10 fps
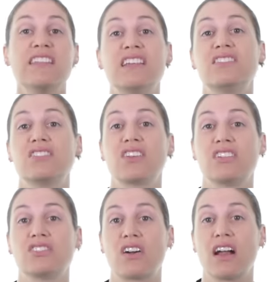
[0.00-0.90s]
this is
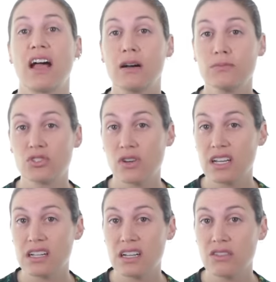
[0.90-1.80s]
gonna start help
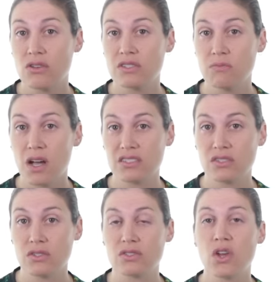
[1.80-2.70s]
strengthening those
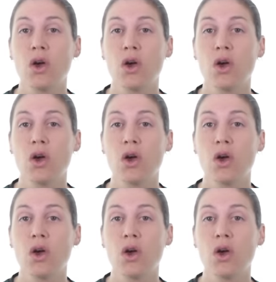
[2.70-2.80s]
muscles